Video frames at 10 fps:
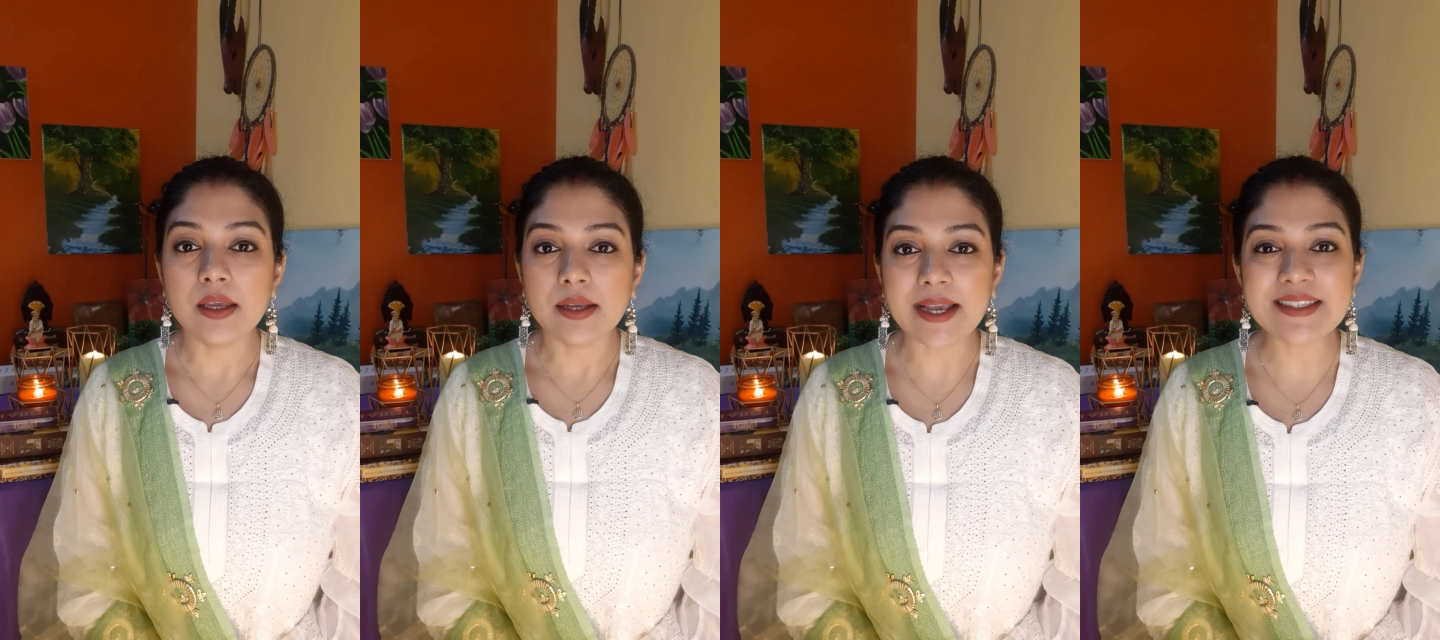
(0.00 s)

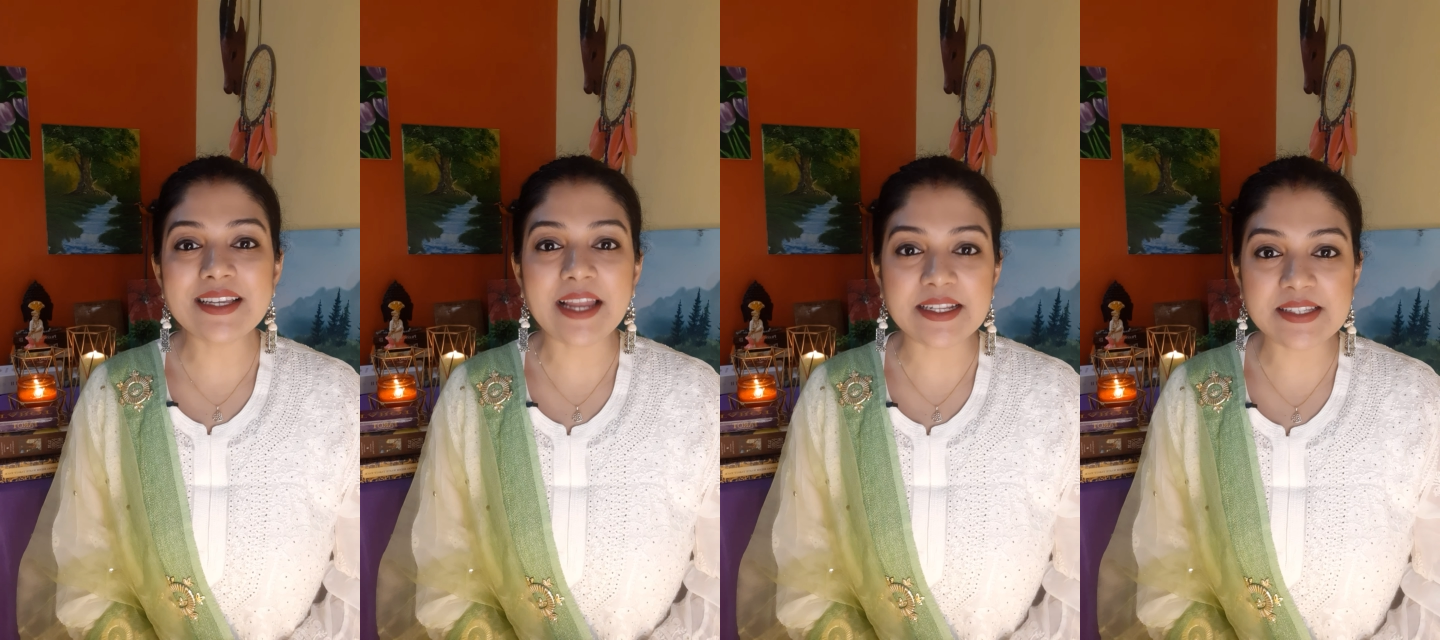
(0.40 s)
Guys,
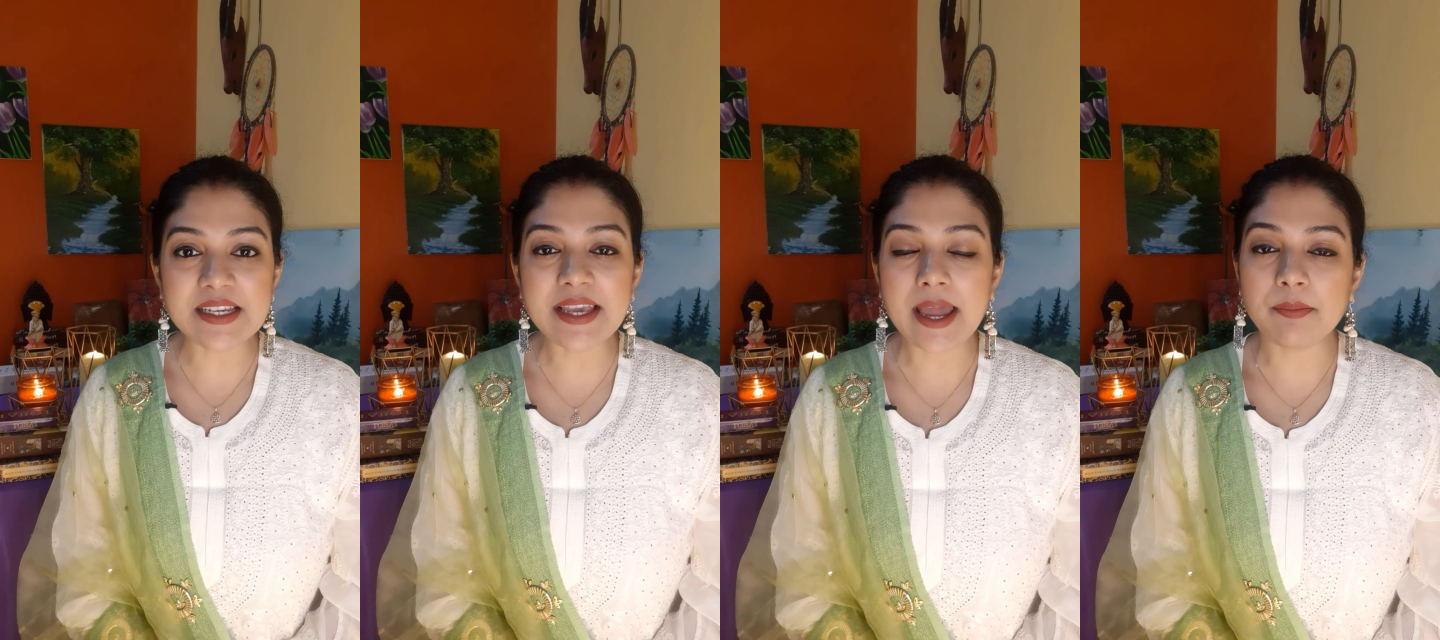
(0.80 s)

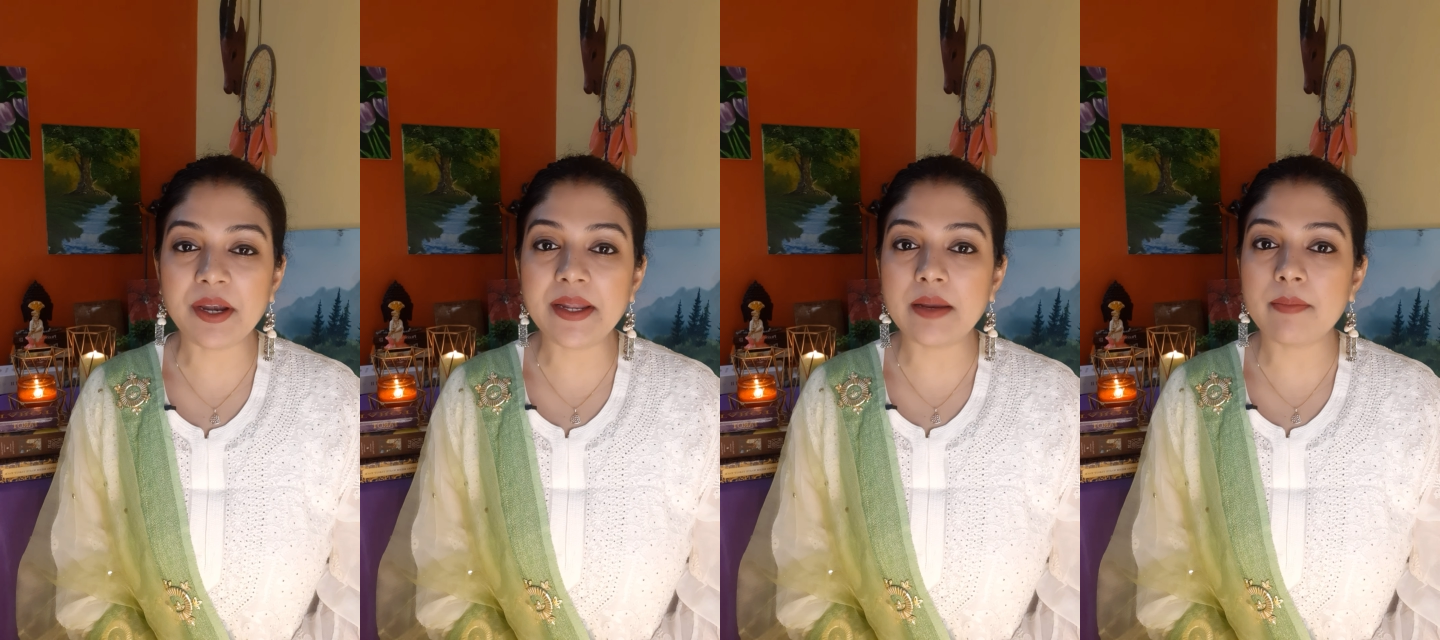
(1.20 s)
cleansing can be
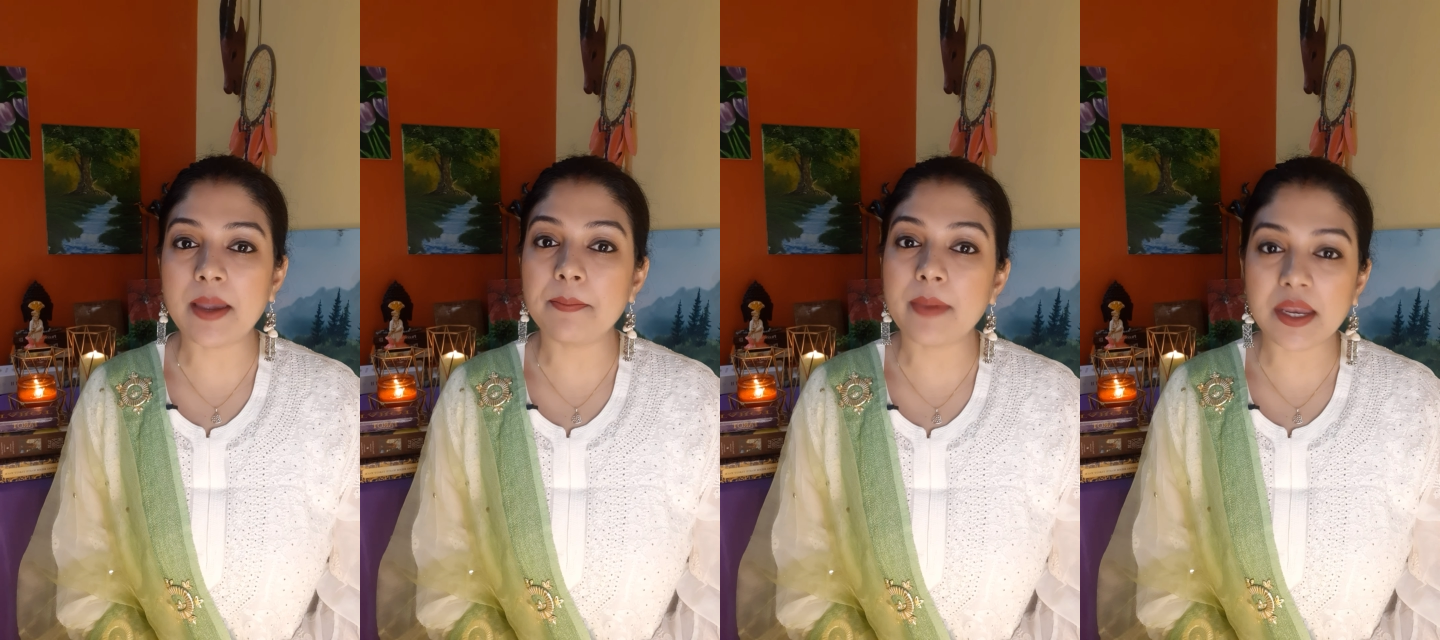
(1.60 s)
done by
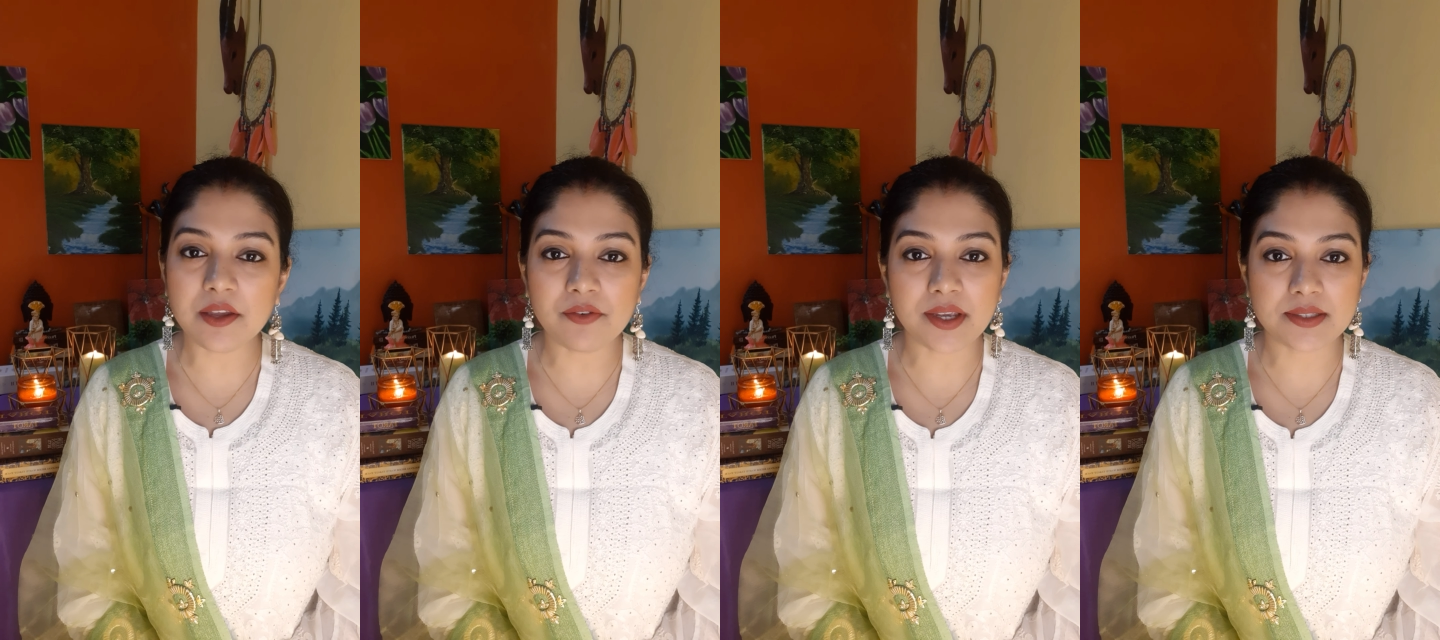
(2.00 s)

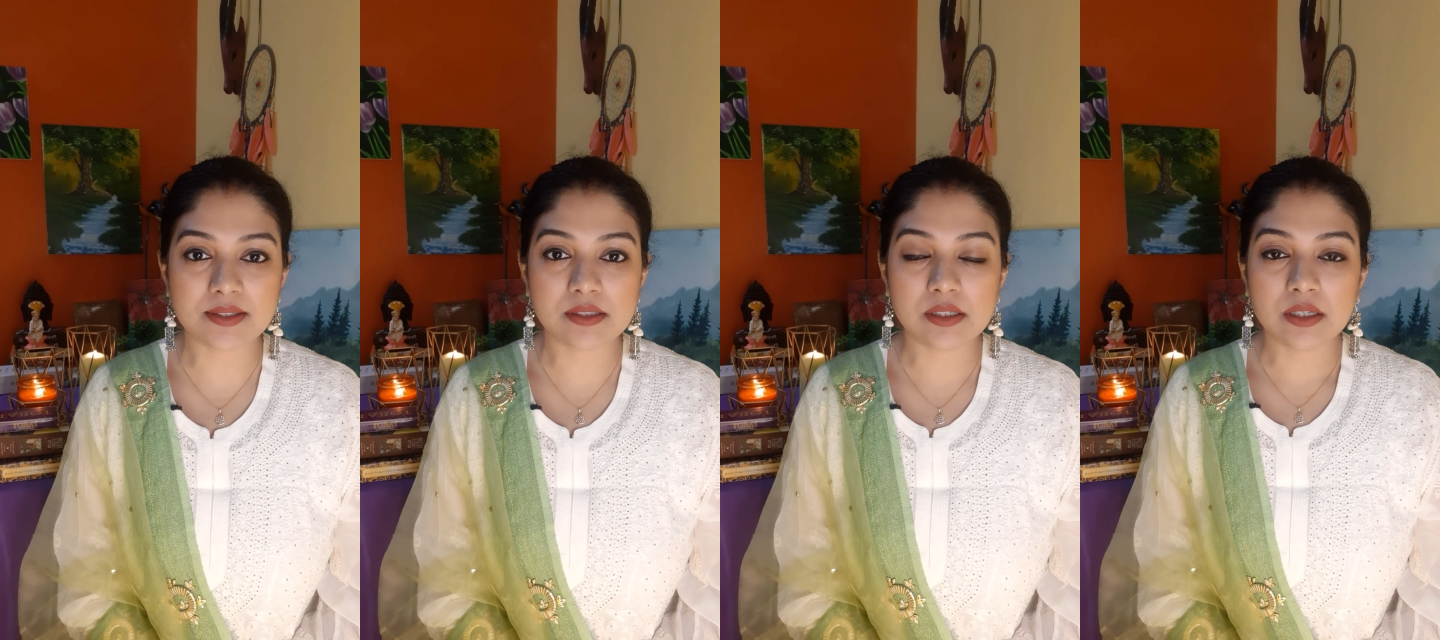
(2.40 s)
many ways.